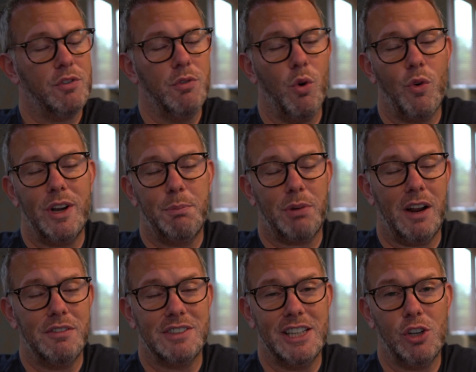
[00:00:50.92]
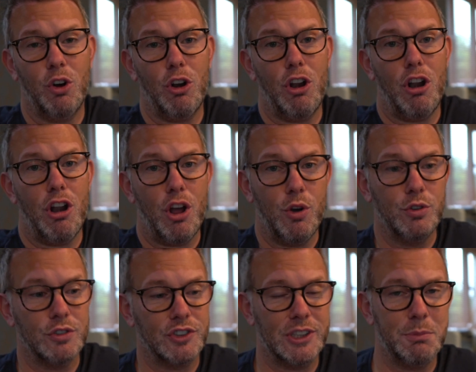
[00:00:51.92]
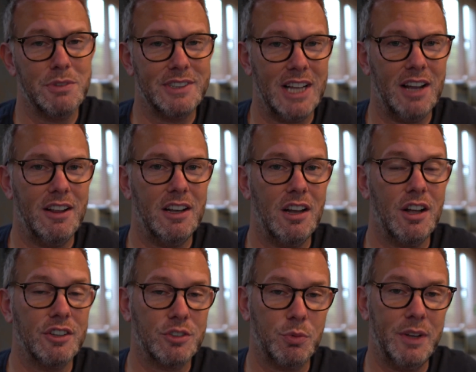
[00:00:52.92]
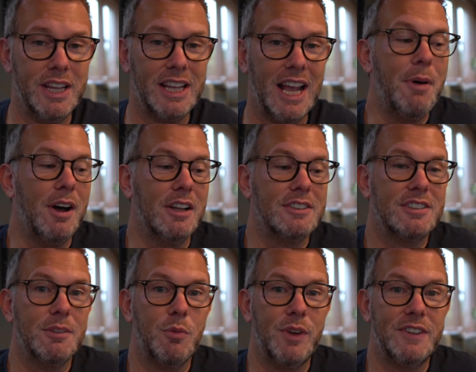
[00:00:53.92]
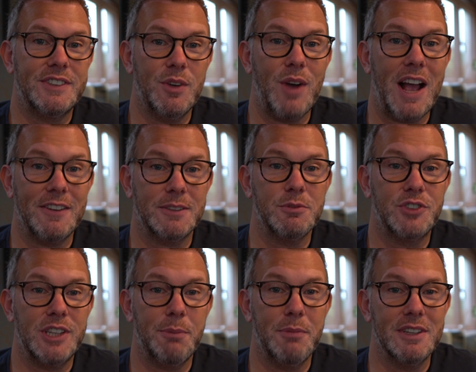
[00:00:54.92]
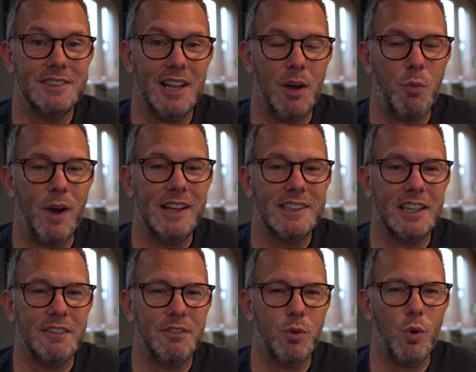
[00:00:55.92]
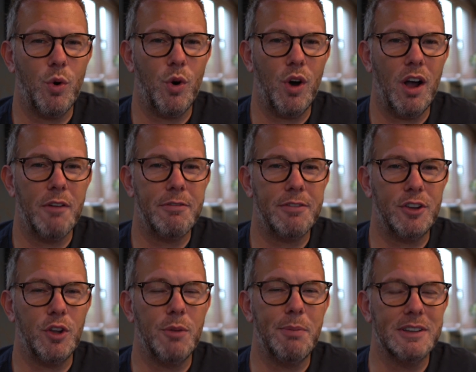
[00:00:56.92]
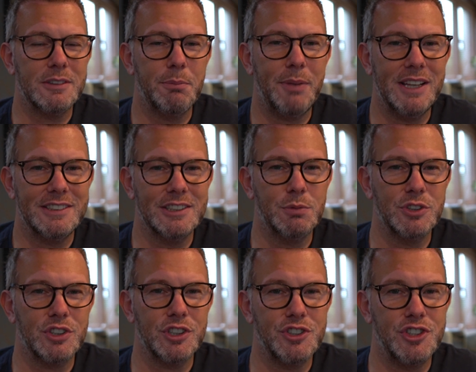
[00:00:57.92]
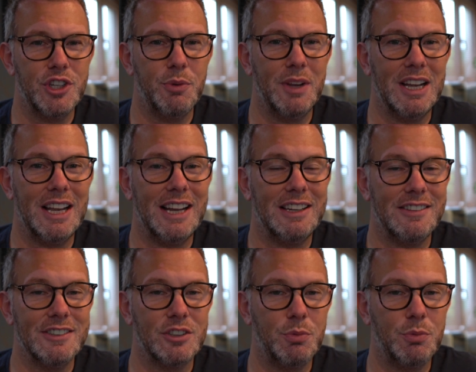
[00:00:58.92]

already previously got loads of shipments out last week, but we still have some shipments that are waiting for a few bits and pieces which are due in later this